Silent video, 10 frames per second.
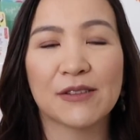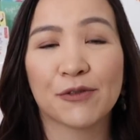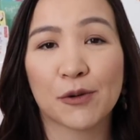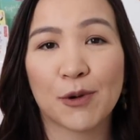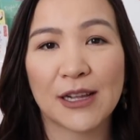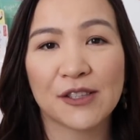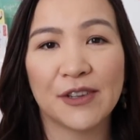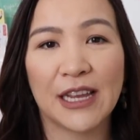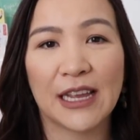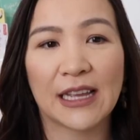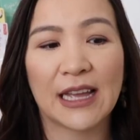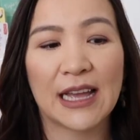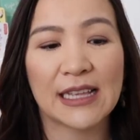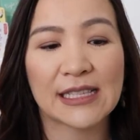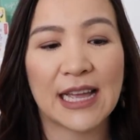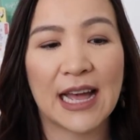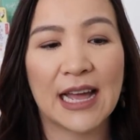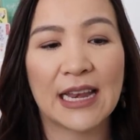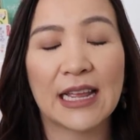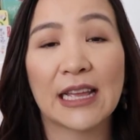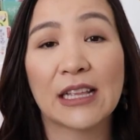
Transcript: for breastfeeding is that